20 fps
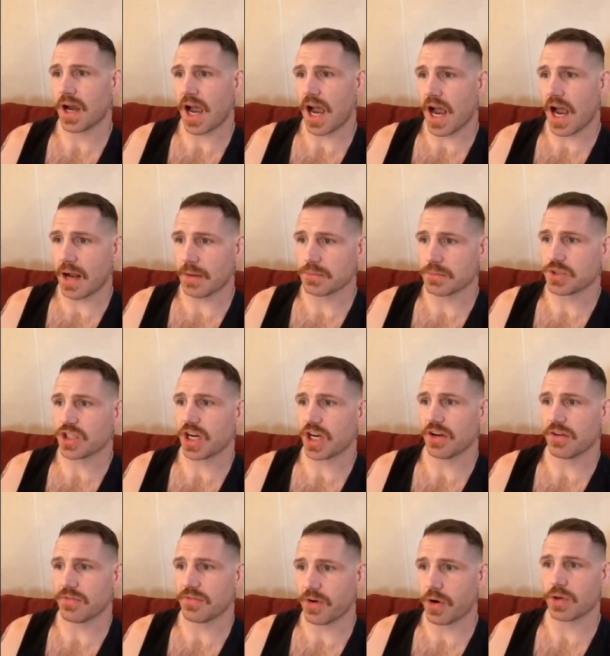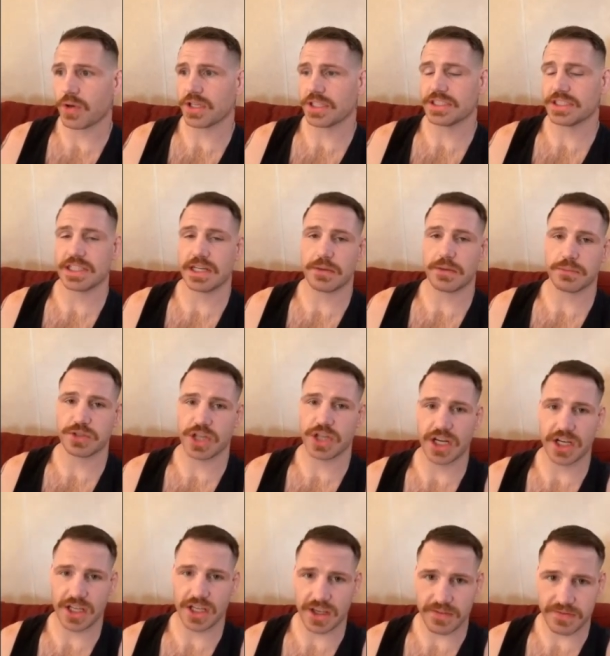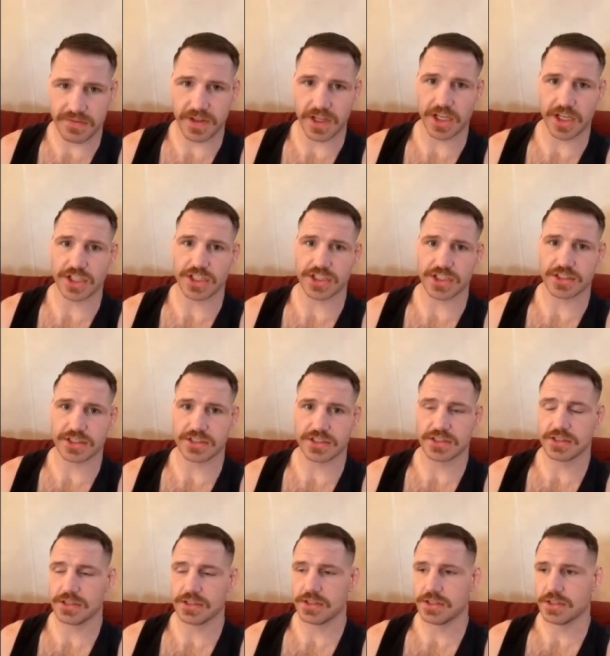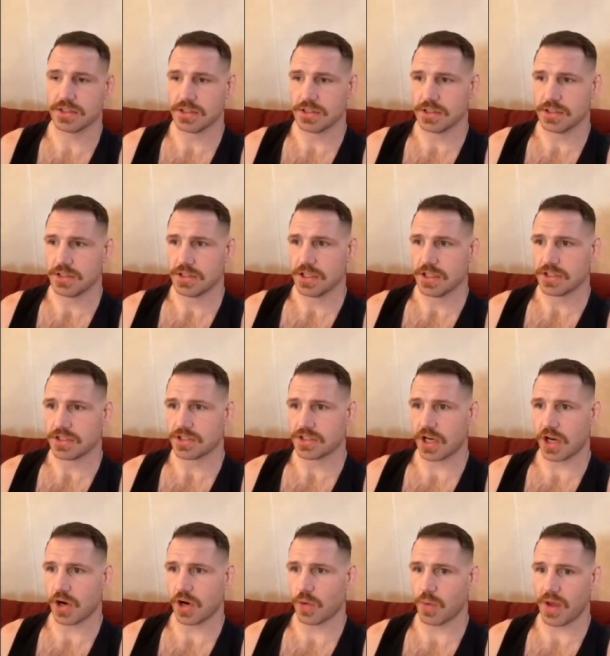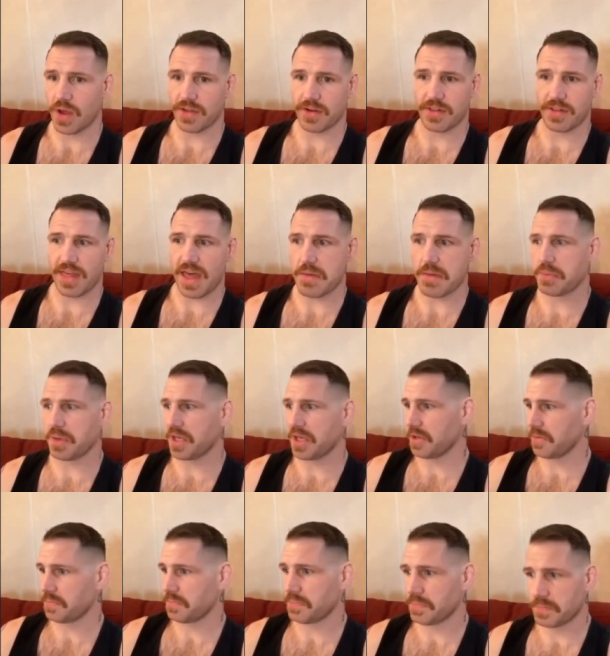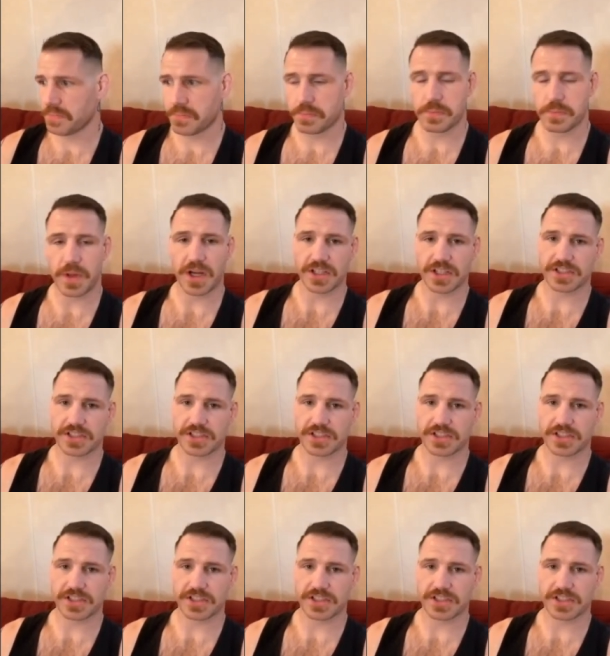I'm trying to focus and I'm trying to get finishes. So whether that be a